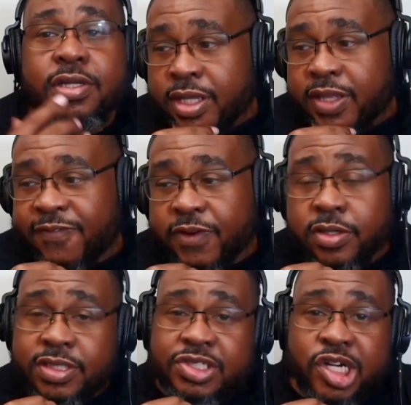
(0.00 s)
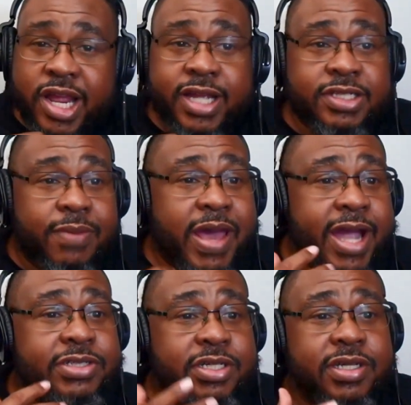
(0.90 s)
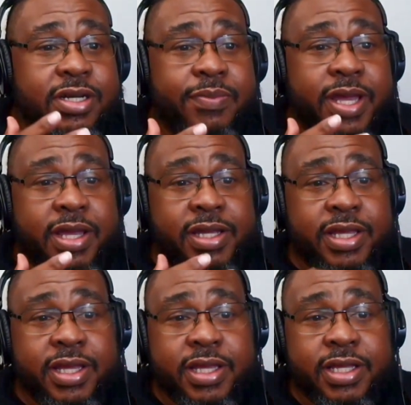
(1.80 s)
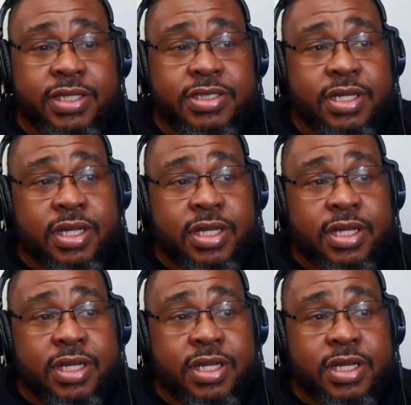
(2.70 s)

The first change I'm actually going to make is